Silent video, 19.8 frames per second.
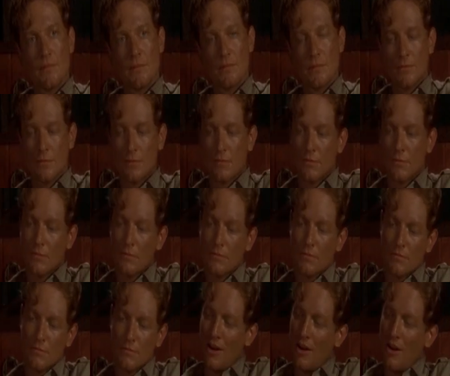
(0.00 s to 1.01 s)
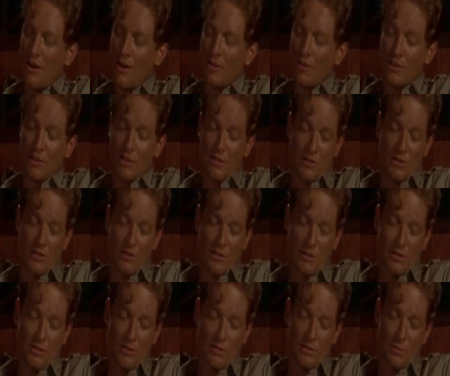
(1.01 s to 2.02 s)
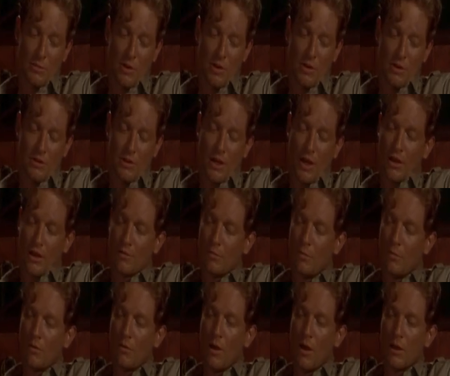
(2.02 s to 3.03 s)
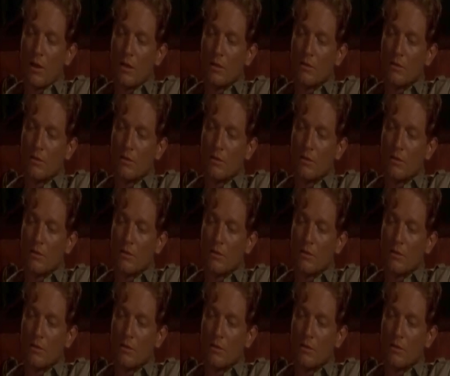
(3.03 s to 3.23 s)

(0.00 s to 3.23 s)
What happened to you? Oh, just a small attack of piranha.